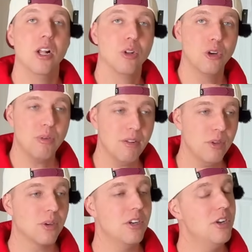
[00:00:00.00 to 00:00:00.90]
Lauren Ralph
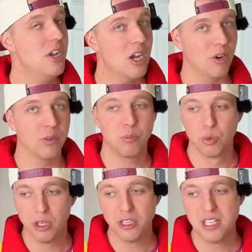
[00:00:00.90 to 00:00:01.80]
Lauren, no.
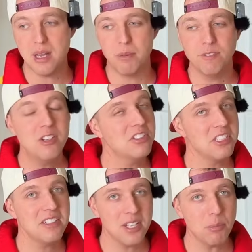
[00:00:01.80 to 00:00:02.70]
Rule of thumb, if you
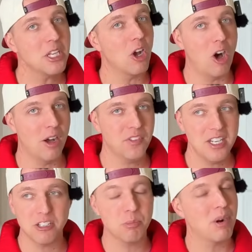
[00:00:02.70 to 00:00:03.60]
see something
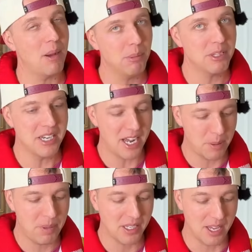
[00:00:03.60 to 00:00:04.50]
often, it's probably not
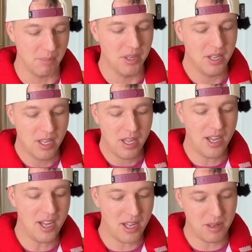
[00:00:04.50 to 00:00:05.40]
a pickup.
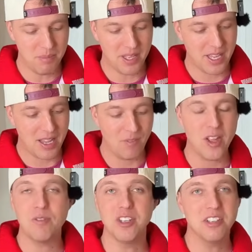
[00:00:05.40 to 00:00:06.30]

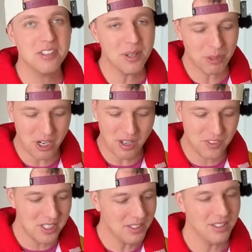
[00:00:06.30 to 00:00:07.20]
If you see something
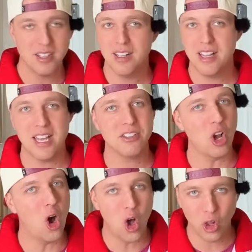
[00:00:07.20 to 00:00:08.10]
often, it's
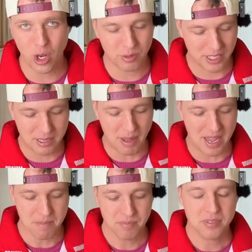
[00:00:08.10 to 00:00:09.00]
all over
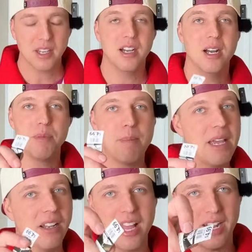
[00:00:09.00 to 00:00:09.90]
eBay. They
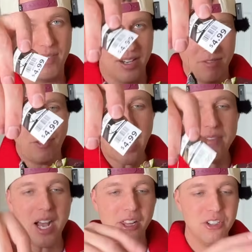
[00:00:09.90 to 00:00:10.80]
made a lot of it.
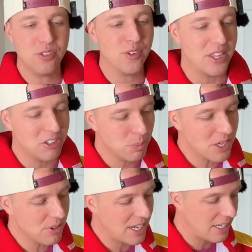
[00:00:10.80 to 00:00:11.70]
$5 for this
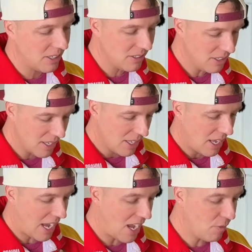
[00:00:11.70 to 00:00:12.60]
brand right here.
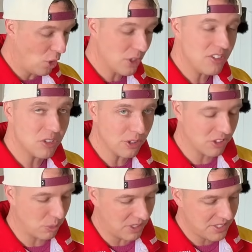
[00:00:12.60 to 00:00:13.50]
I've only sold
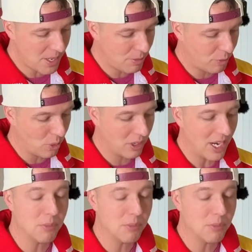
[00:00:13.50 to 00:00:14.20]
this one time before.